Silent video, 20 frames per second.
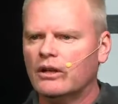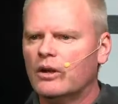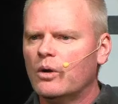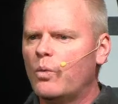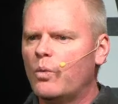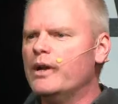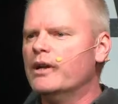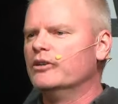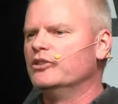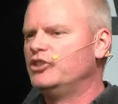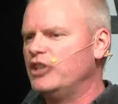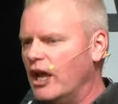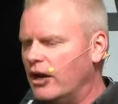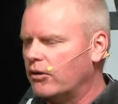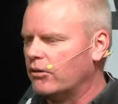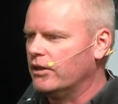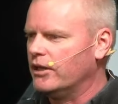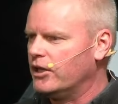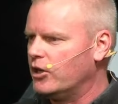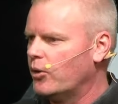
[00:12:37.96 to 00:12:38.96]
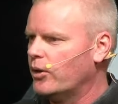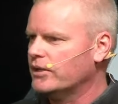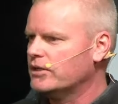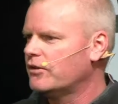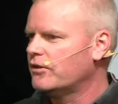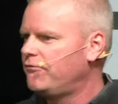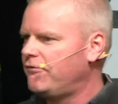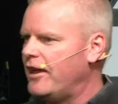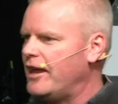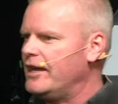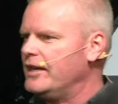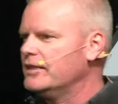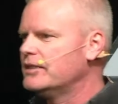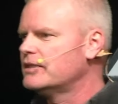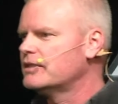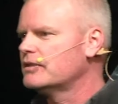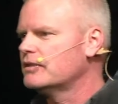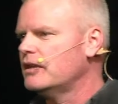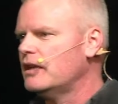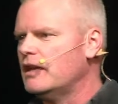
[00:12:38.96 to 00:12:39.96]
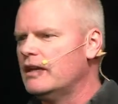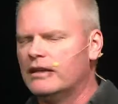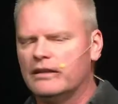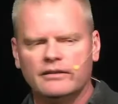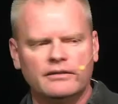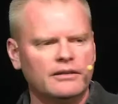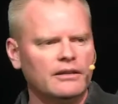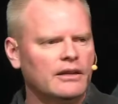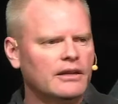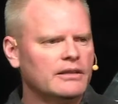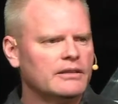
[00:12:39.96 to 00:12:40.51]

we are generally going to face in